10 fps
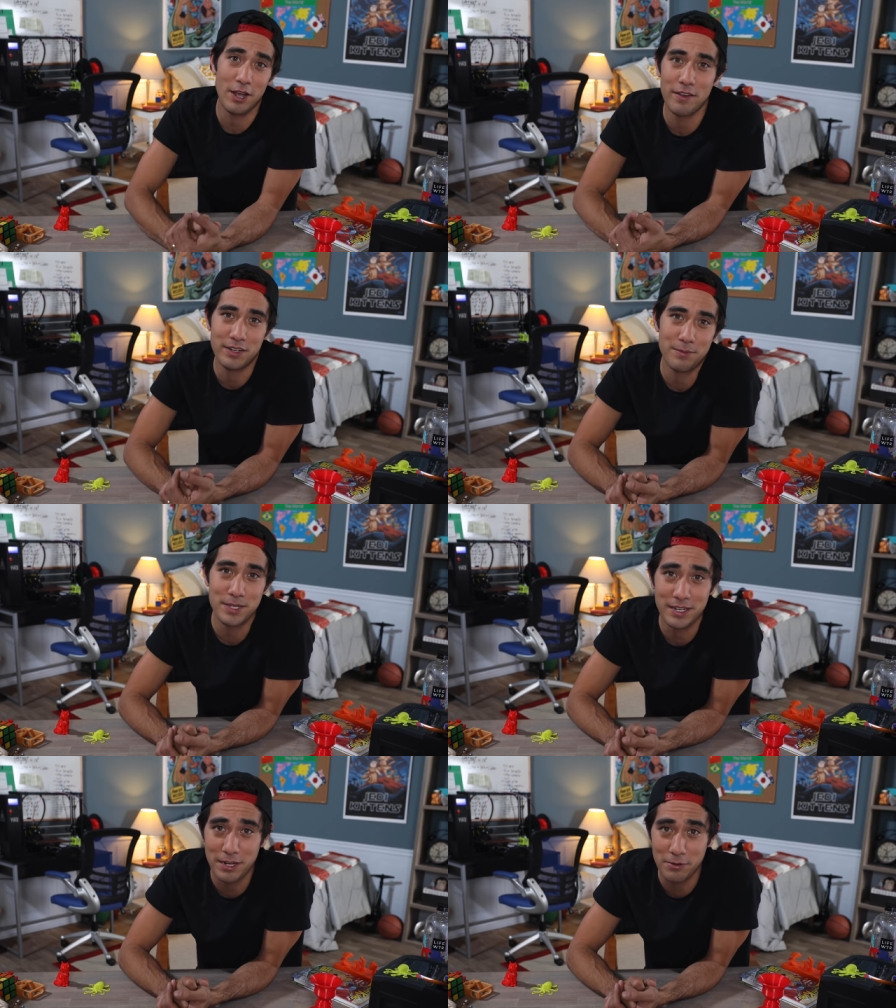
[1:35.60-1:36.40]
now I have an
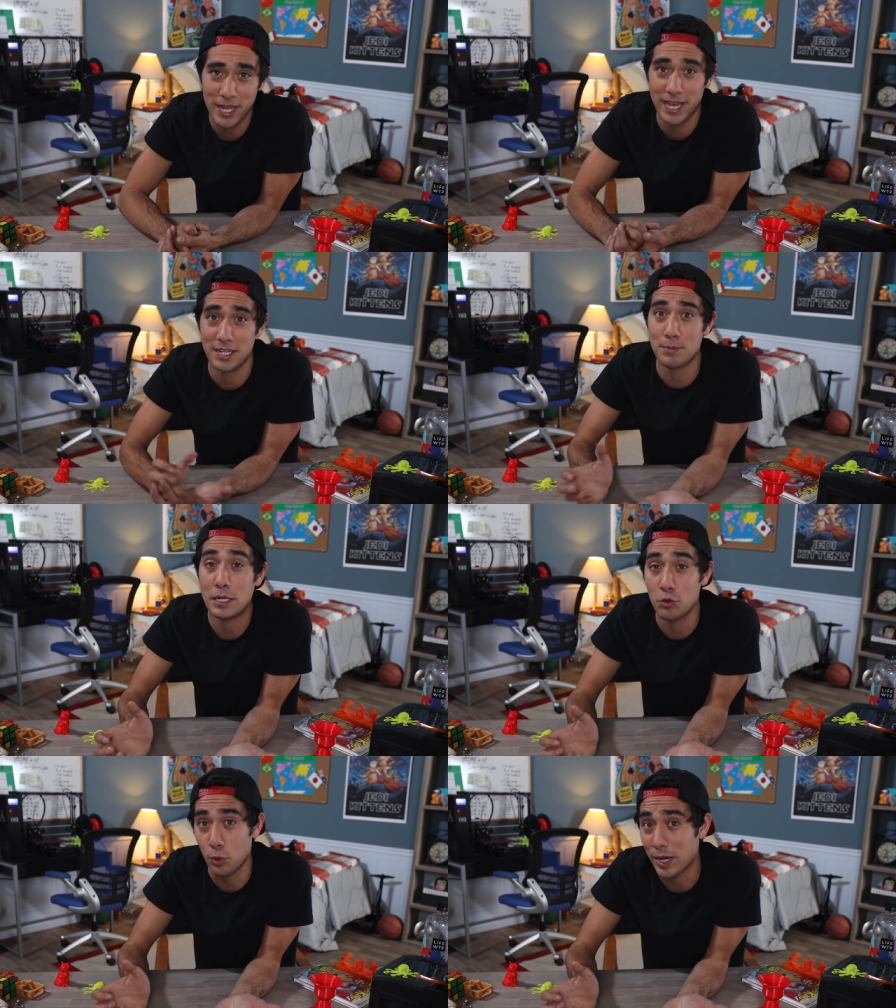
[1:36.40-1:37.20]
upside down cat as
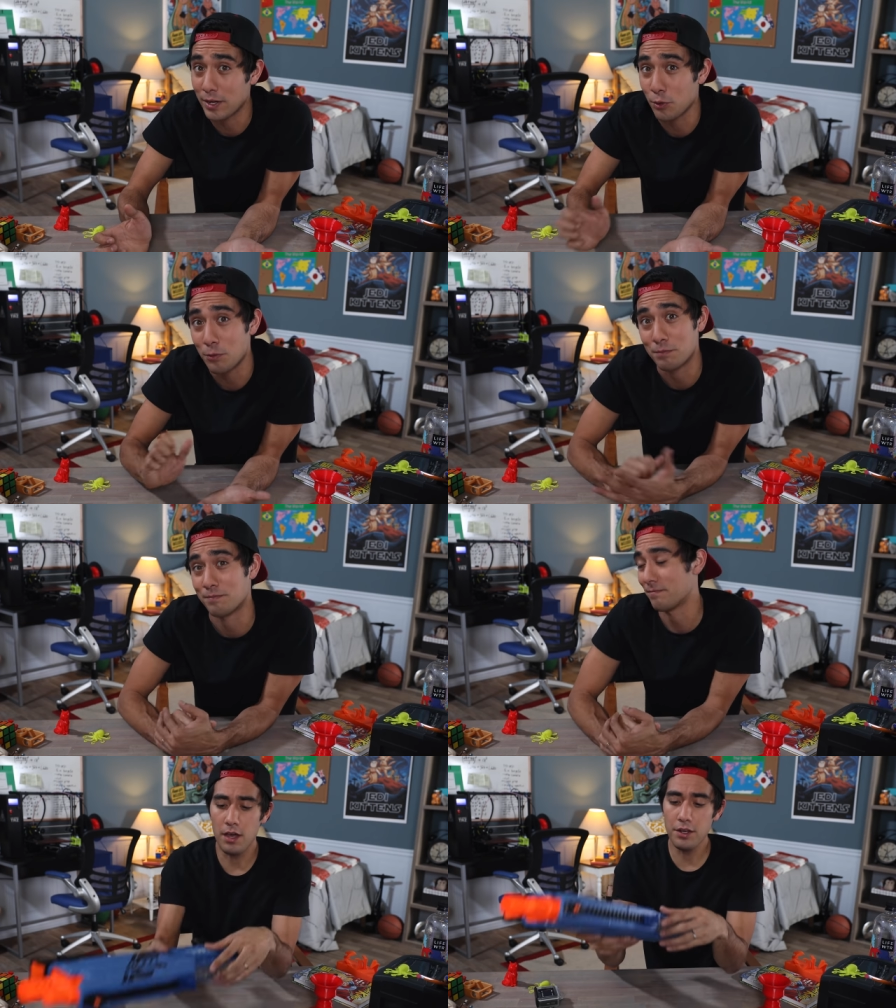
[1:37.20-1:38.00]
my door handle.
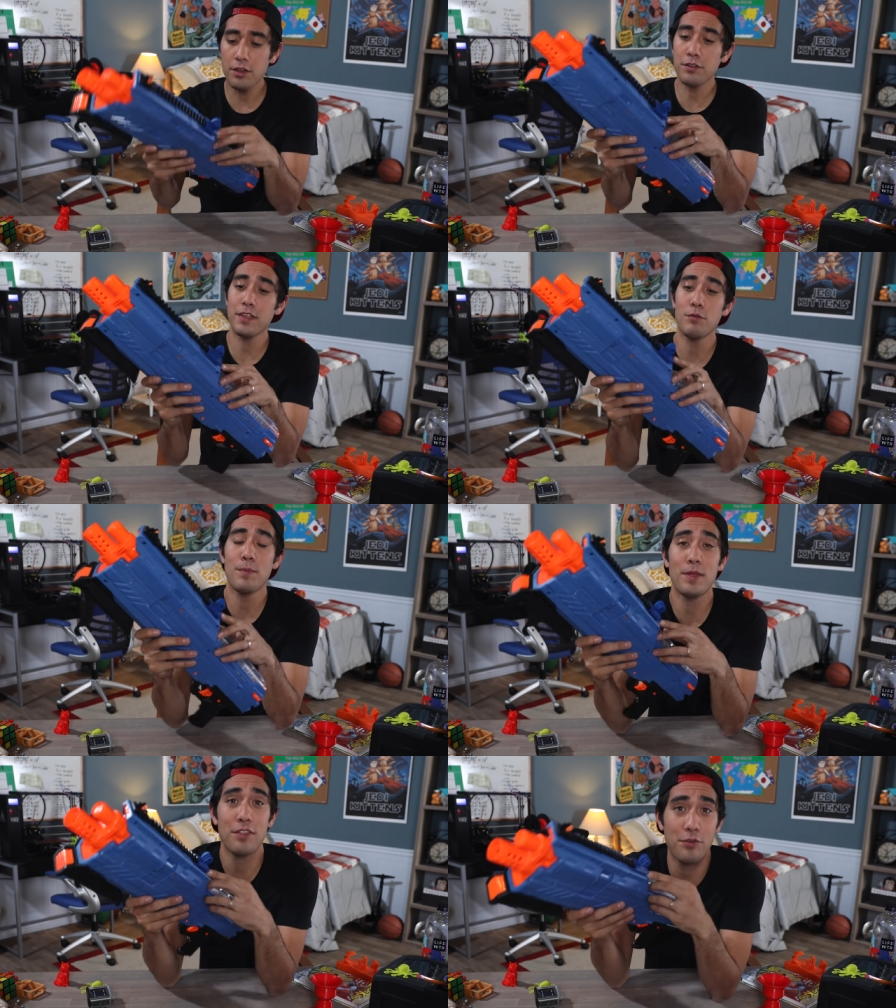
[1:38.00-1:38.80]
Another thing
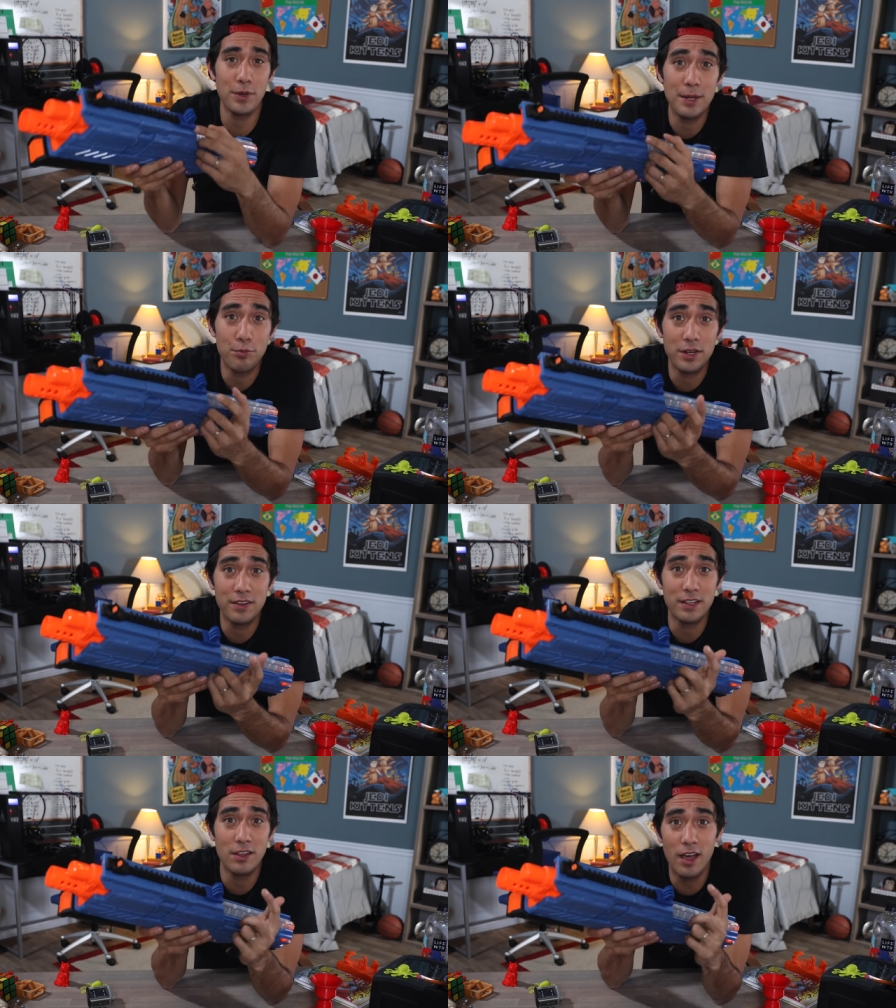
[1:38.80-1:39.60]
we've been 3D
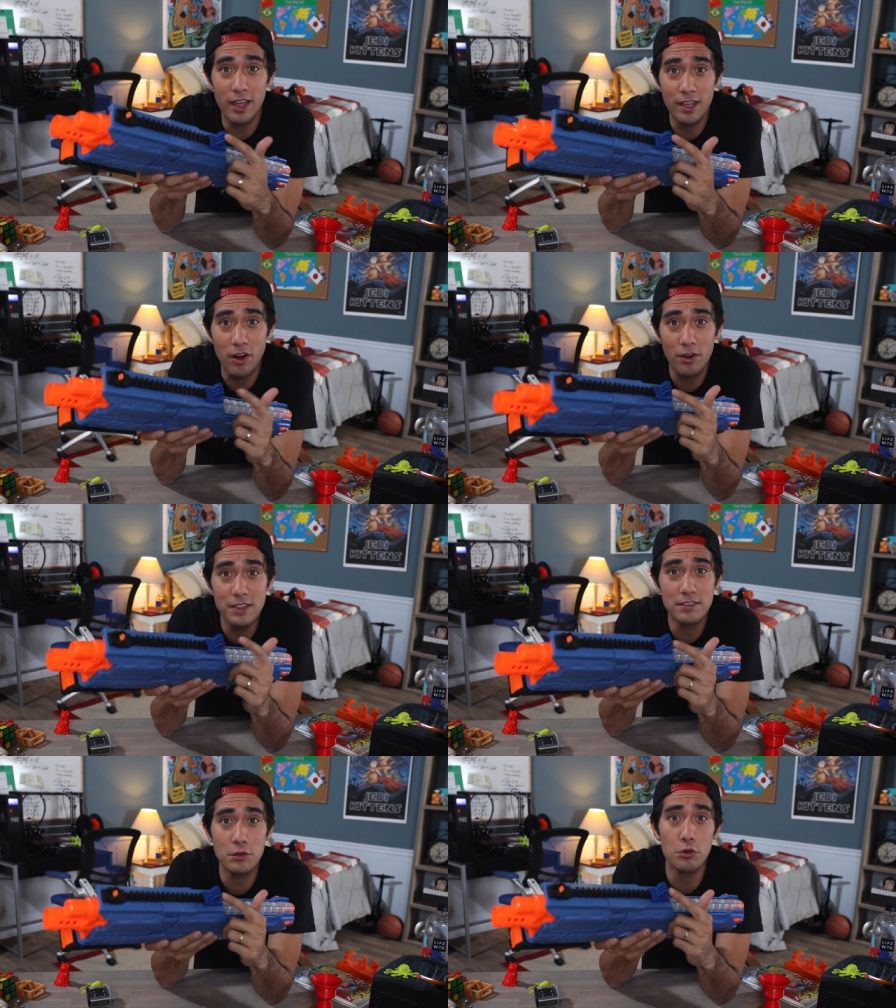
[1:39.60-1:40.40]
printing a lot are
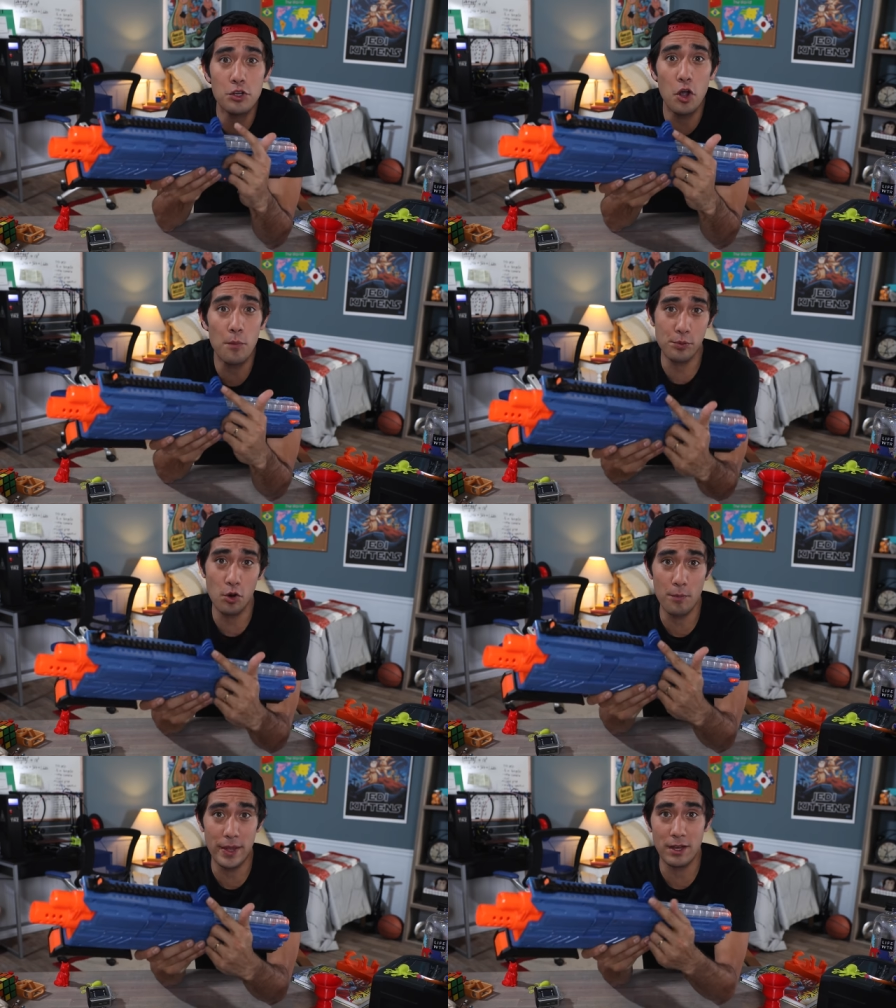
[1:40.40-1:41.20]
these little
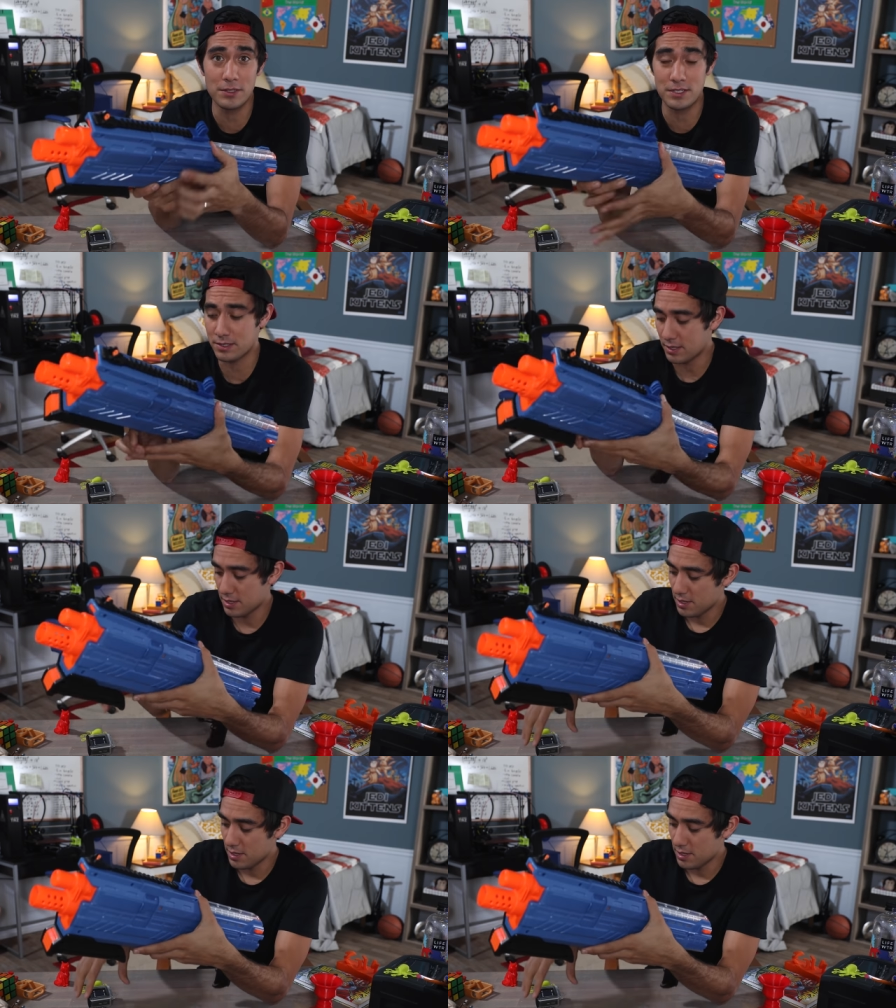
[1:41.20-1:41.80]
GoPro mounts.